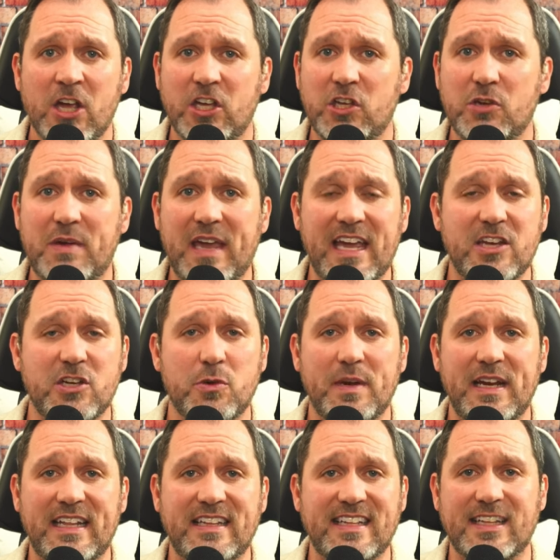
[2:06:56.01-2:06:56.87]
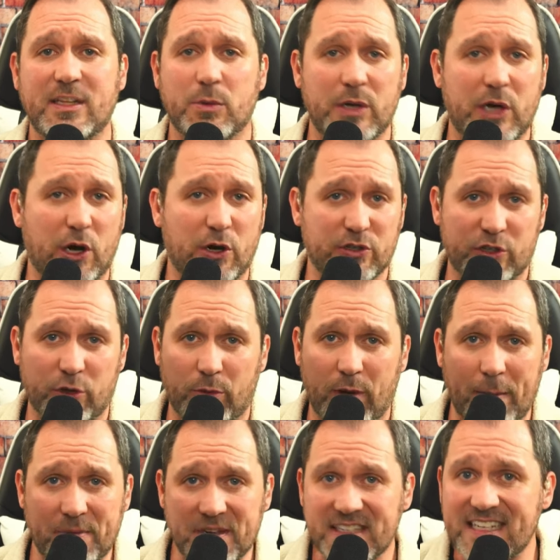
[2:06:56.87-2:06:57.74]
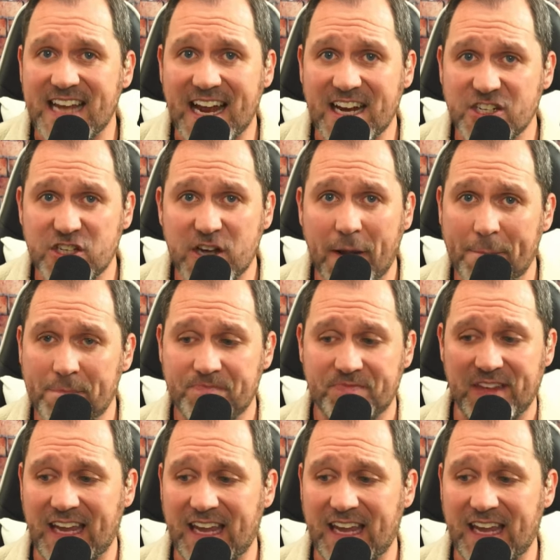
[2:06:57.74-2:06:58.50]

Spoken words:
You can't do anything that would hurt their reputation,